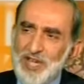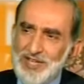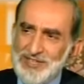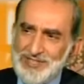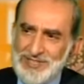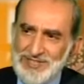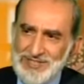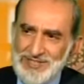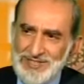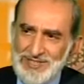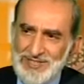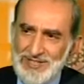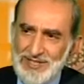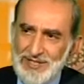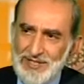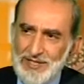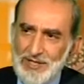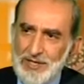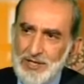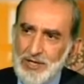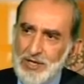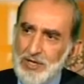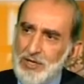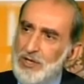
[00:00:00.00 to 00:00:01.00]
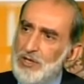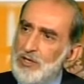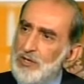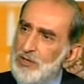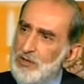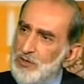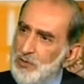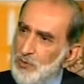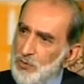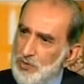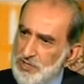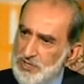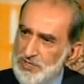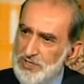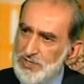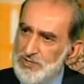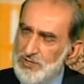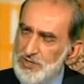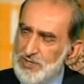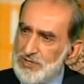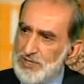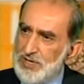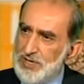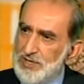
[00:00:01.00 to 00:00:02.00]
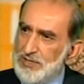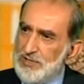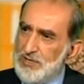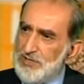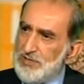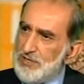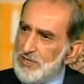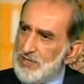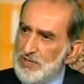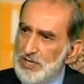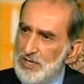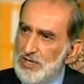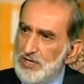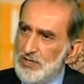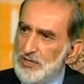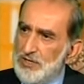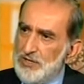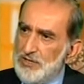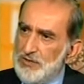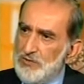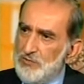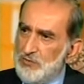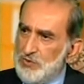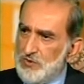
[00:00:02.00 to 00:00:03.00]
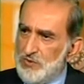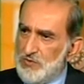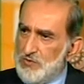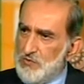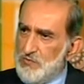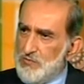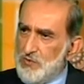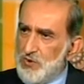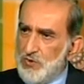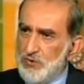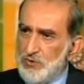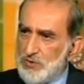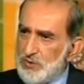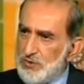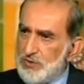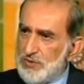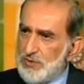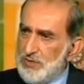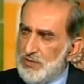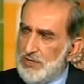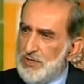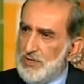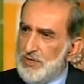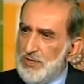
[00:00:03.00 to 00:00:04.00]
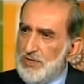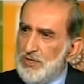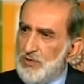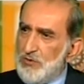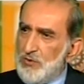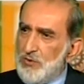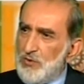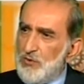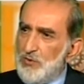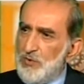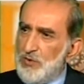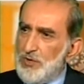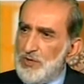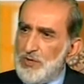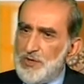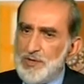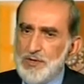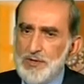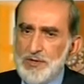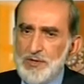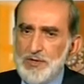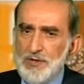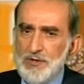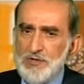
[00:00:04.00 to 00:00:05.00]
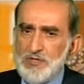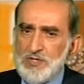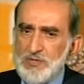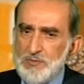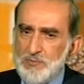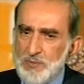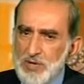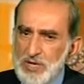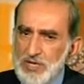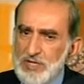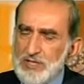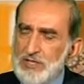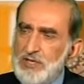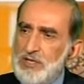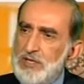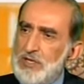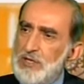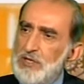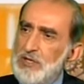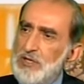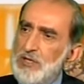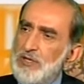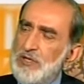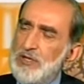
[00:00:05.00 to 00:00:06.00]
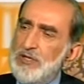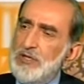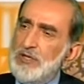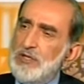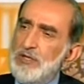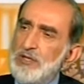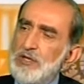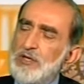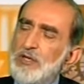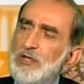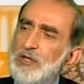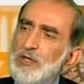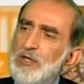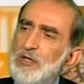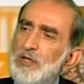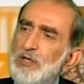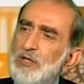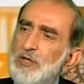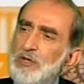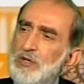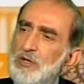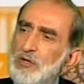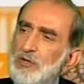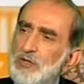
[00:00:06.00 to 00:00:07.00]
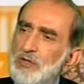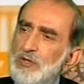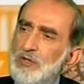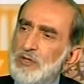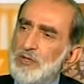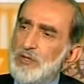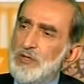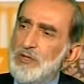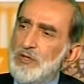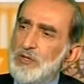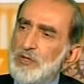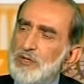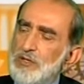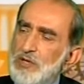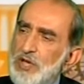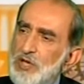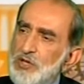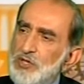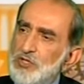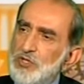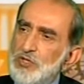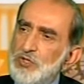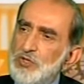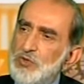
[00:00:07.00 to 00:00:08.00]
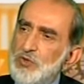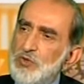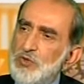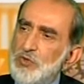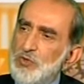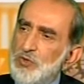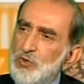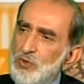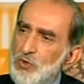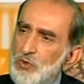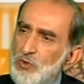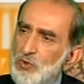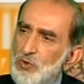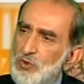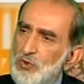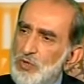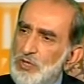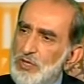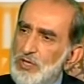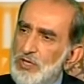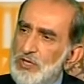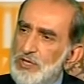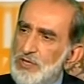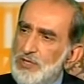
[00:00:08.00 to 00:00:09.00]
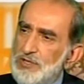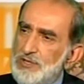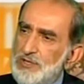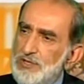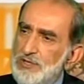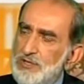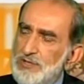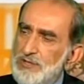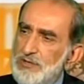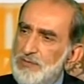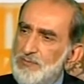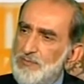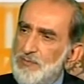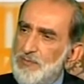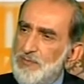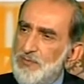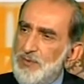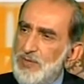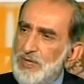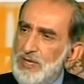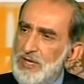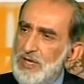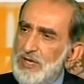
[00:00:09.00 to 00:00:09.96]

do that the Western societies in England, which is the most, you know, uh, respecting uh, uh, uh, nation to the law and the legal system,